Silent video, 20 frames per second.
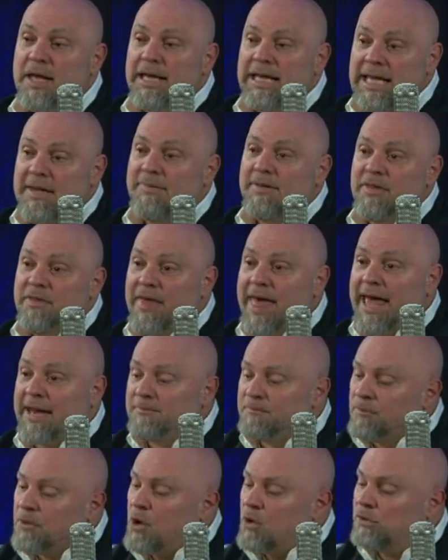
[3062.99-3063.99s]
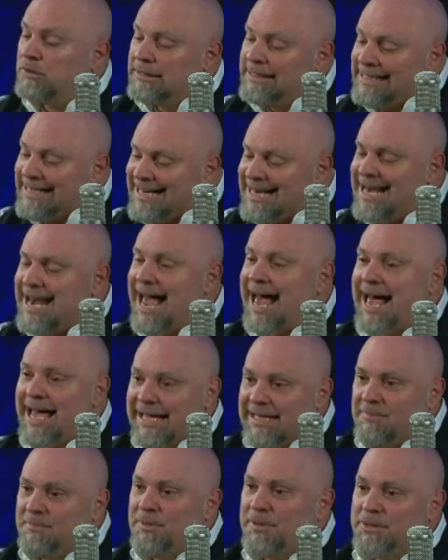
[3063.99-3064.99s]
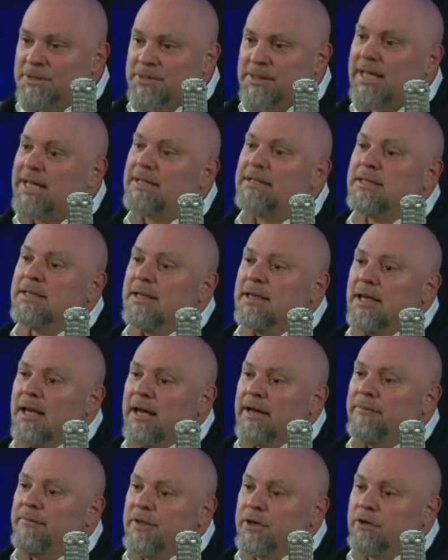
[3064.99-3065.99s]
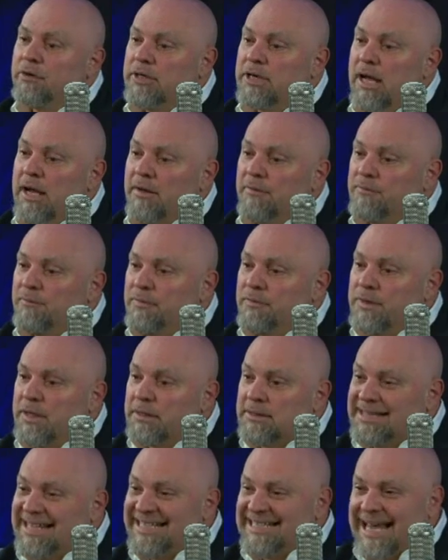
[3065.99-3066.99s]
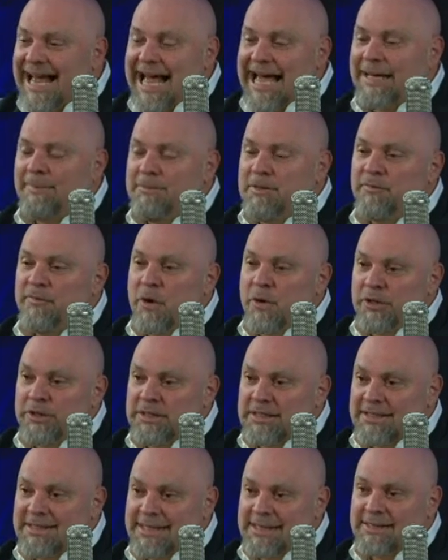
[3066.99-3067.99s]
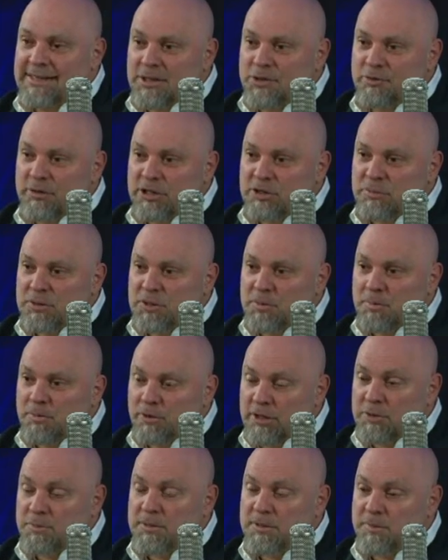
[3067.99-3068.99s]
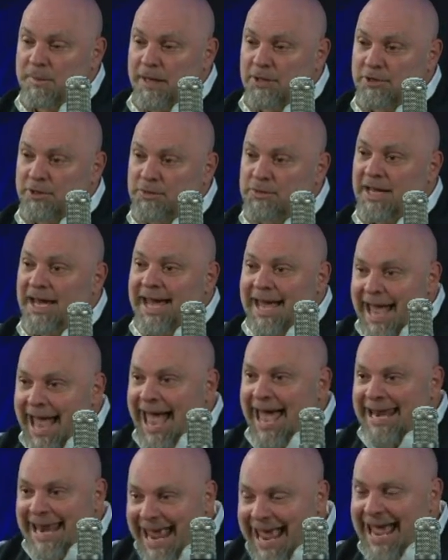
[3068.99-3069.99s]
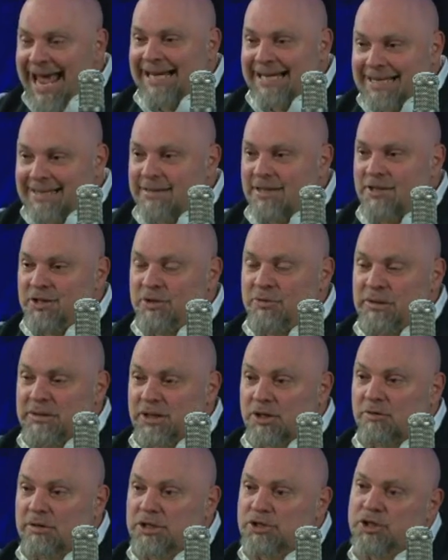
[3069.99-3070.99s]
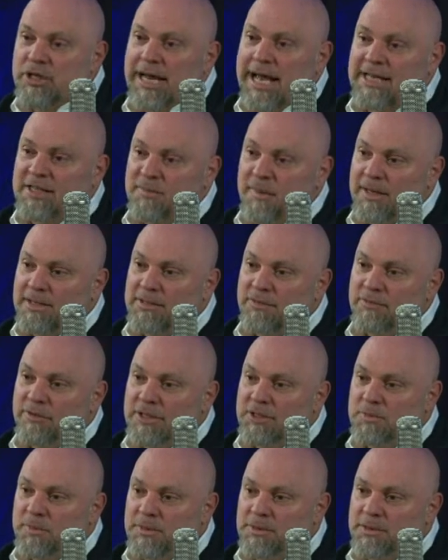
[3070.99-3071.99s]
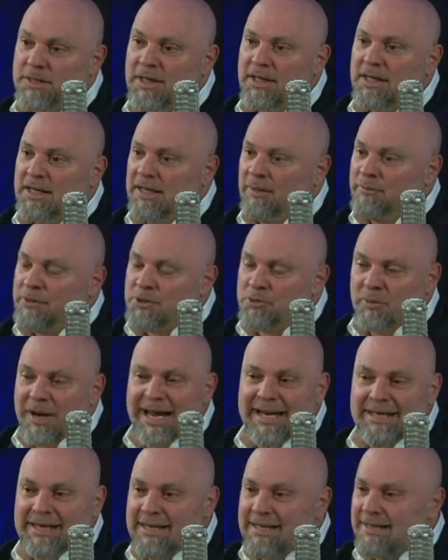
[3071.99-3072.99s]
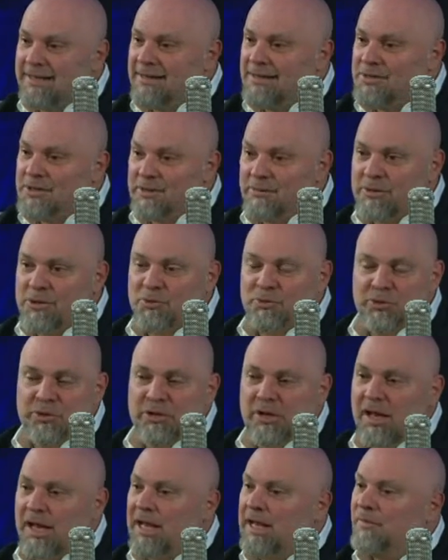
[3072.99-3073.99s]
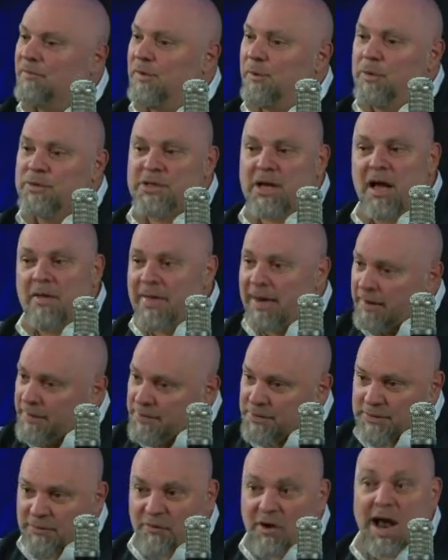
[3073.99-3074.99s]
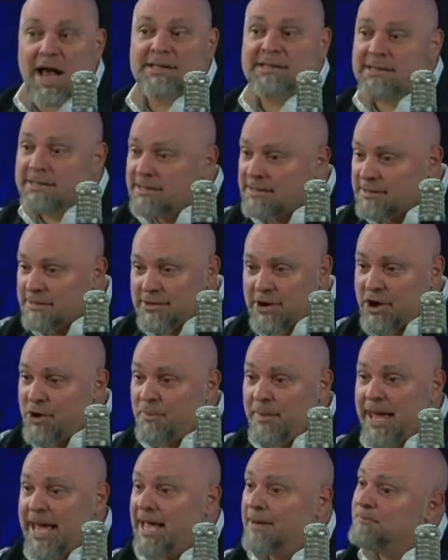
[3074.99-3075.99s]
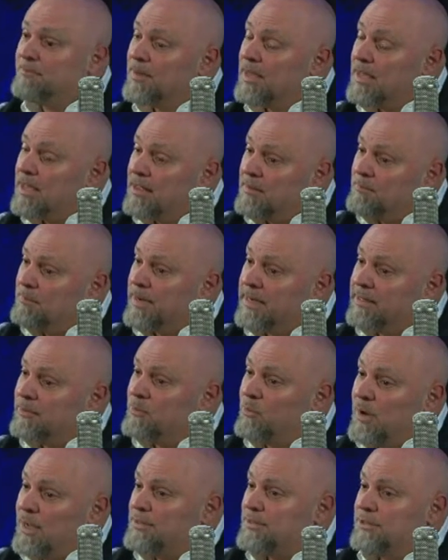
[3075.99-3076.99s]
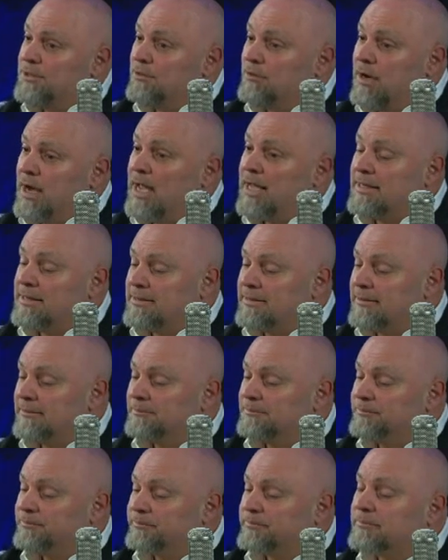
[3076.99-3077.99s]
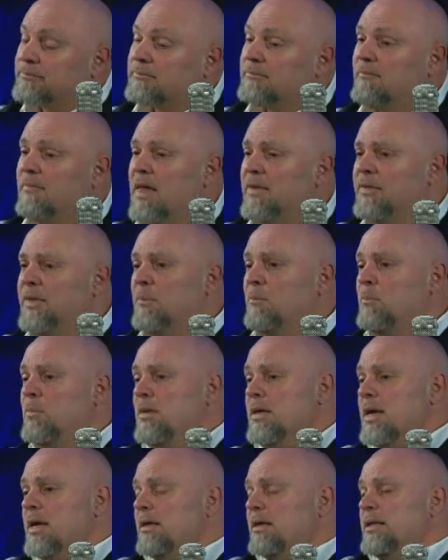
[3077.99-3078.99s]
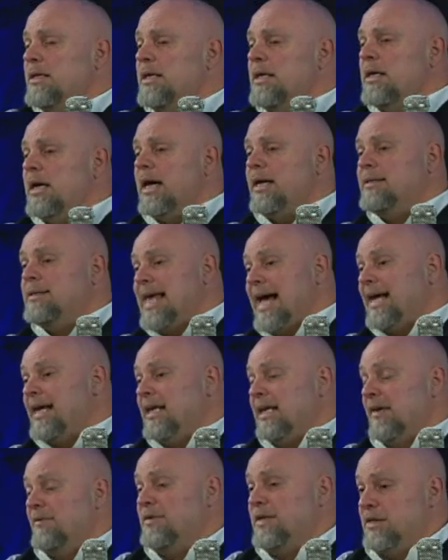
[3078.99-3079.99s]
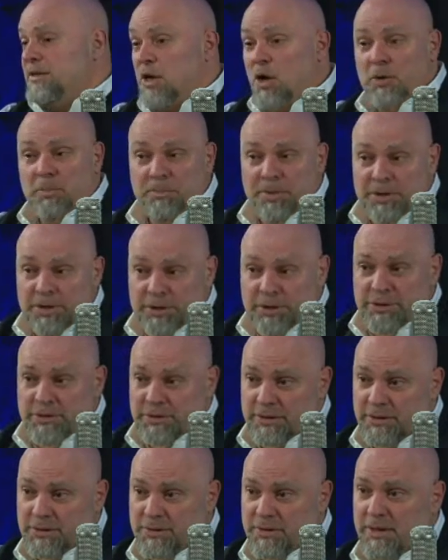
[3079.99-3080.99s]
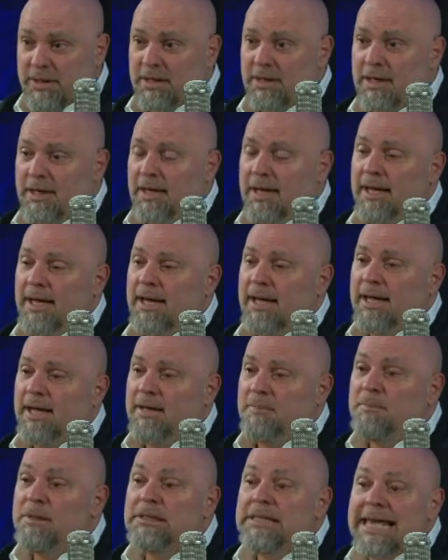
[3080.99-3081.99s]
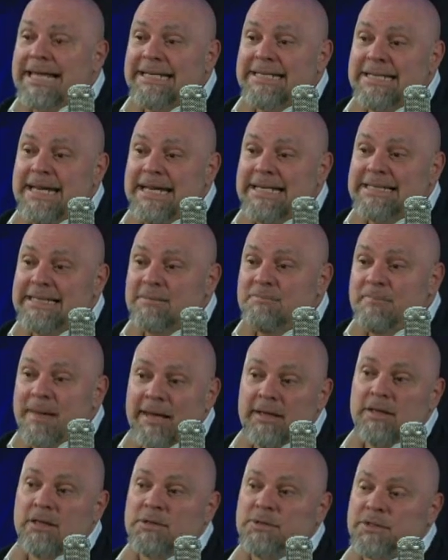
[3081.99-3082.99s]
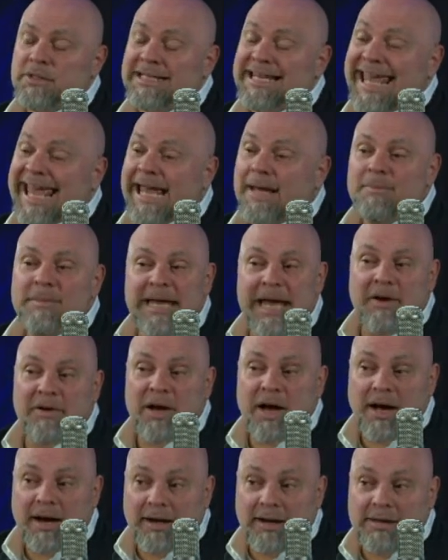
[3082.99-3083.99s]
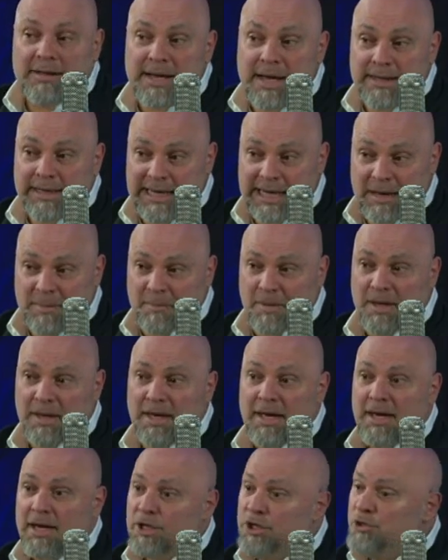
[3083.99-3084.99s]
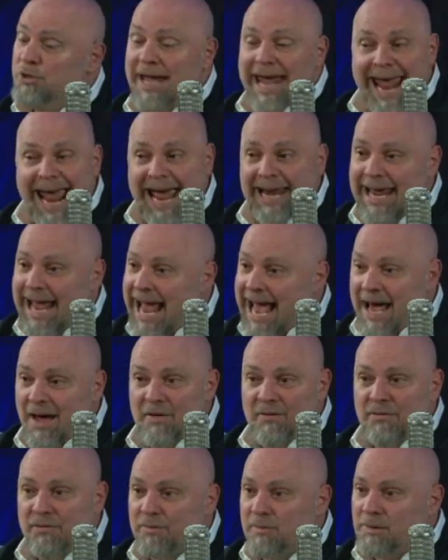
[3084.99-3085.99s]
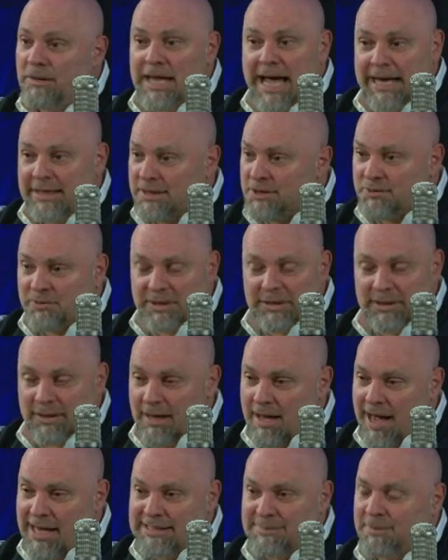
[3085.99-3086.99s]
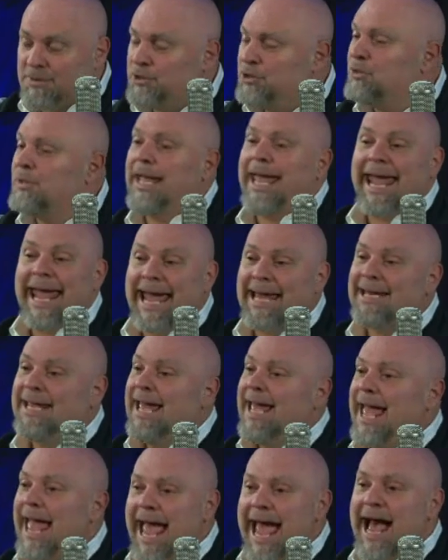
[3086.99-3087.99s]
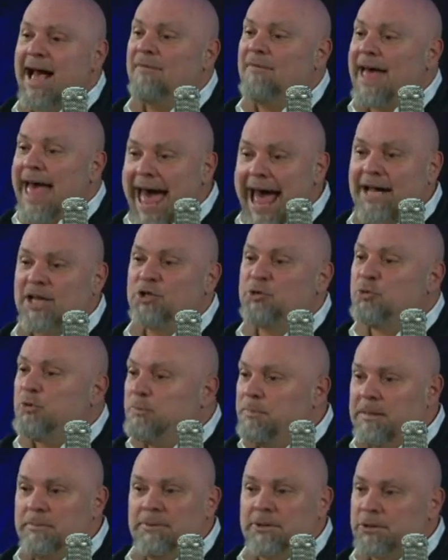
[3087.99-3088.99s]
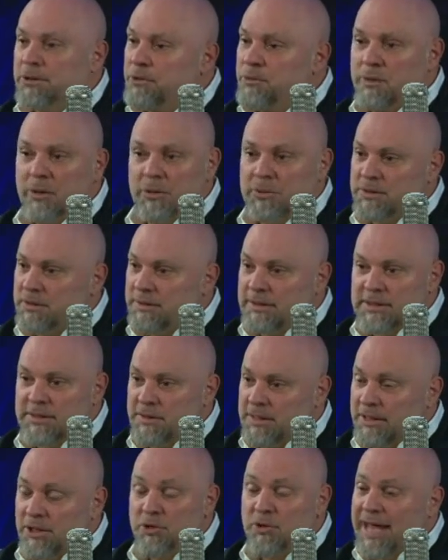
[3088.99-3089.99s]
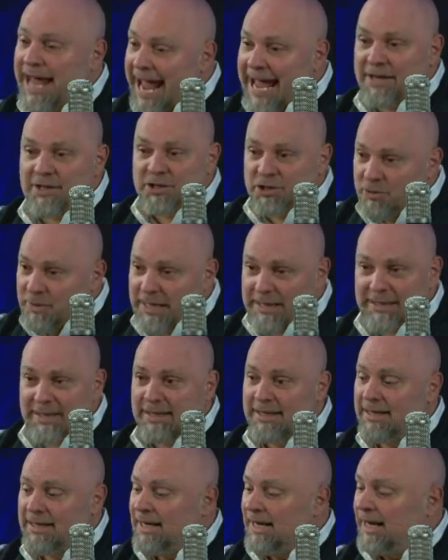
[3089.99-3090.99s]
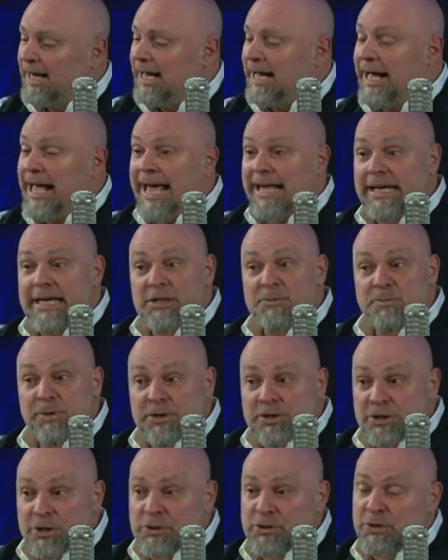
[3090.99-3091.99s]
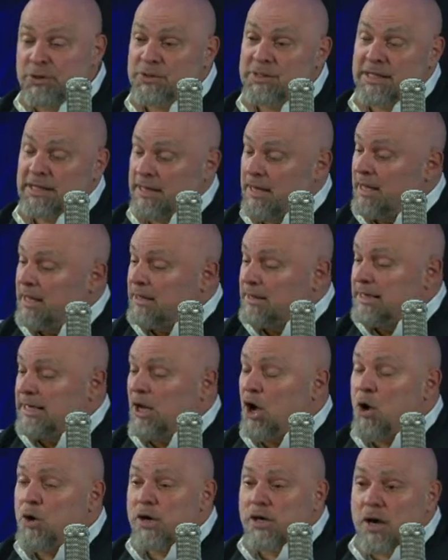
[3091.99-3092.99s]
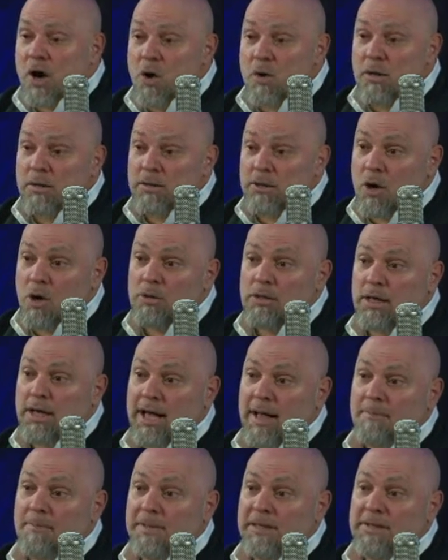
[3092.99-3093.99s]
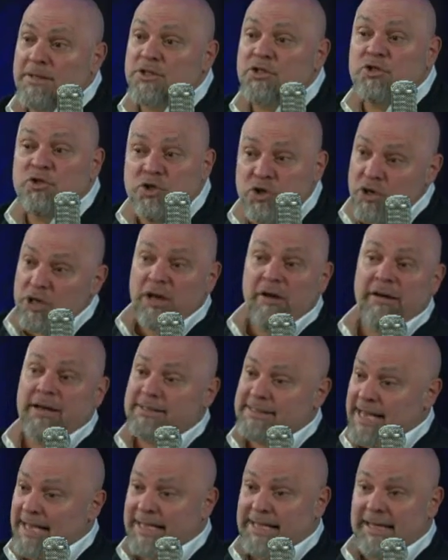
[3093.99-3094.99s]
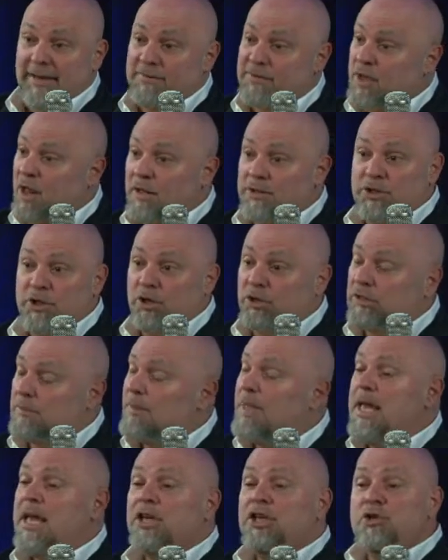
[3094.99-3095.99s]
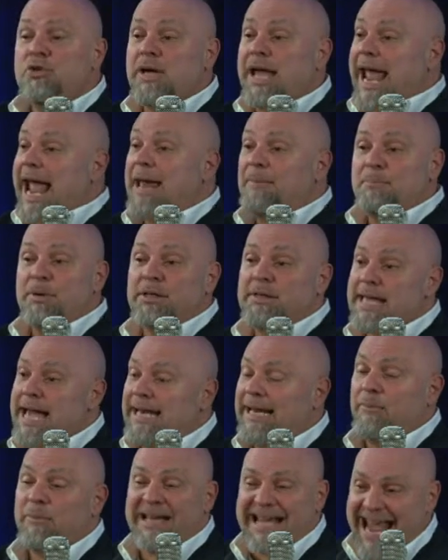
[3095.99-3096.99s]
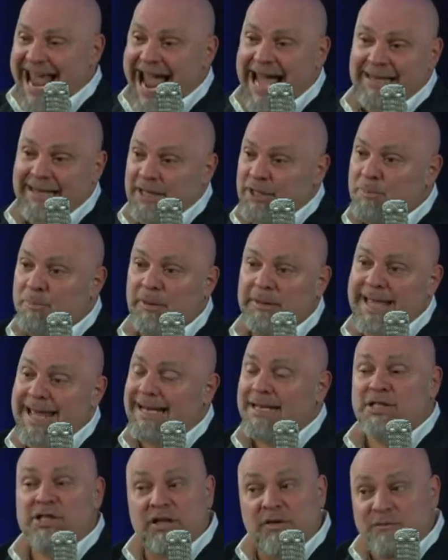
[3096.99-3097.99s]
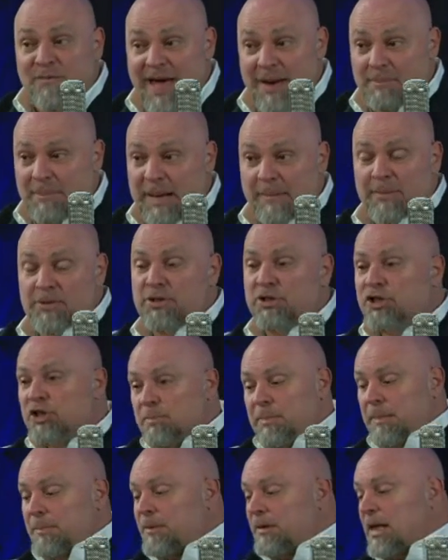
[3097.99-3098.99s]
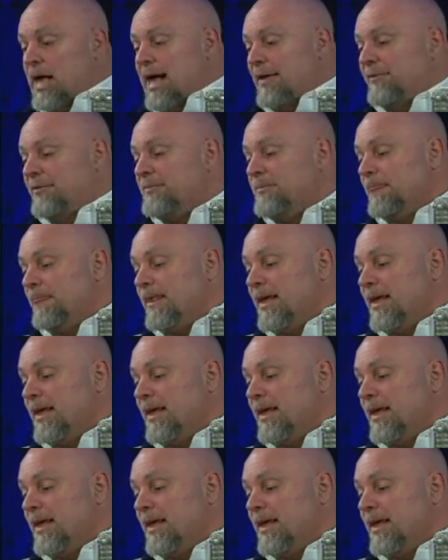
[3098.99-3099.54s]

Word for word: Even then, only 9% of the, of the, the time devoted to 60s Christmas, Christmas specials had anything to do with the Christian aspects of Christmas. It was reindeers, it was Rudolph, Rudolph, it was all that other Frosty the Snowman, but it wasn't Christ. The, the executives, his own producers, uh, Melendez and Mendelson came down hard on him. You can't have Linus read the Gospels. You can't have actual biblical quotes in this thing. You can't do it. Uh, and his producers, the, the Coca Cola company, the studio executives all told him, you can't put that in. We can't let you put that in. It's going to offend people, it's going to turn people off.